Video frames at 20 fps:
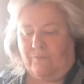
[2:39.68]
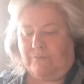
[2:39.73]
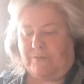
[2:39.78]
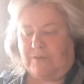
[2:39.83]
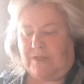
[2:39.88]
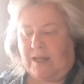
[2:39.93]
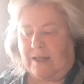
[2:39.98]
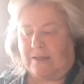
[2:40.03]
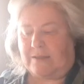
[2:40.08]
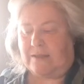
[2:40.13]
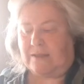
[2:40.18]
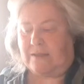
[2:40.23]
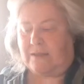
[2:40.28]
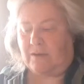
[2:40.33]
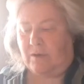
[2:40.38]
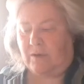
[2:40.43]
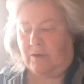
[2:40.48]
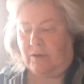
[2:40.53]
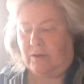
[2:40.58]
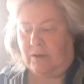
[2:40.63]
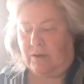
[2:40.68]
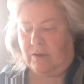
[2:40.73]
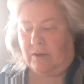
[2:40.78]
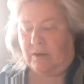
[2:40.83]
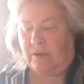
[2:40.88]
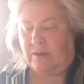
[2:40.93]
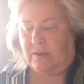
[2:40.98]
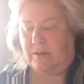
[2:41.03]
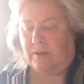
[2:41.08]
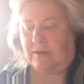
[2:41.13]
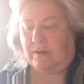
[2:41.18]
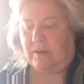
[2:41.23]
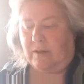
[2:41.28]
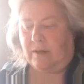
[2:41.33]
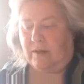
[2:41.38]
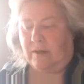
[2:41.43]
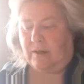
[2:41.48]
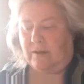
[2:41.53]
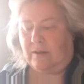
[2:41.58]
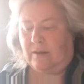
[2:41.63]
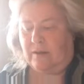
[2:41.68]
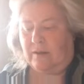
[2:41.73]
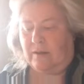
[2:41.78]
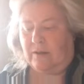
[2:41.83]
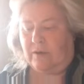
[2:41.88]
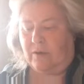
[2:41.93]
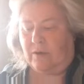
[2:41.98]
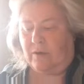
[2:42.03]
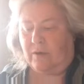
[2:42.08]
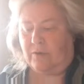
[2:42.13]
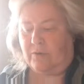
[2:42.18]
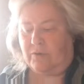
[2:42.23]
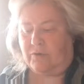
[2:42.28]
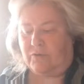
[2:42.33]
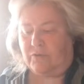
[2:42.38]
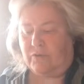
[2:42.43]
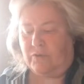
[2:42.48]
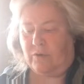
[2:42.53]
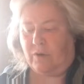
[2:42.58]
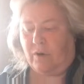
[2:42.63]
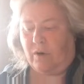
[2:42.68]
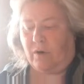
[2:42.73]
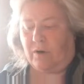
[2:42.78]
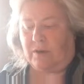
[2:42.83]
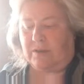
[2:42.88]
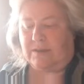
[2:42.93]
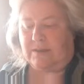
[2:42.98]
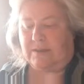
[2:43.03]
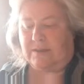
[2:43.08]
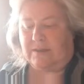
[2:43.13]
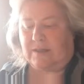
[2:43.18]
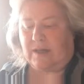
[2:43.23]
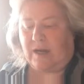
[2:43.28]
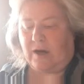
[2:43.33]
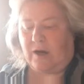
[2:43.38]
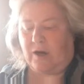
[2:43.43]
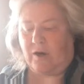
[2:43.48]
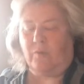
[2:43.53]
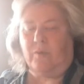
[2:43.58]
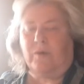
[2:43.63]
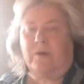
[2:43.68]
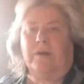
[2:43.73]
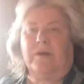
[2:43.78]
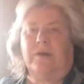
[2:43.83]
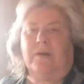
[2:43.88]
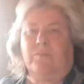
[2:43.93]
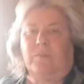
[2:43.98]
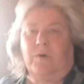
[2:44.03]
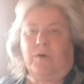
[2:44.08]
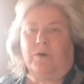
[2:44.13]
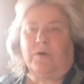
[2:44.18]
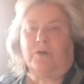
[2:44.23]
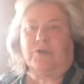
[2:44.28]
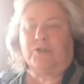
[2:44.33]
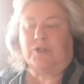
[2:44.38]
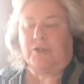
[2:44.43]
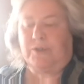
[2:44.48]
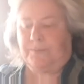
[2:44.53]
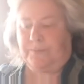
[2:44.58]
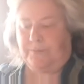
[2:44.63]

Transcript: chances are good your true heart's desire would emerge.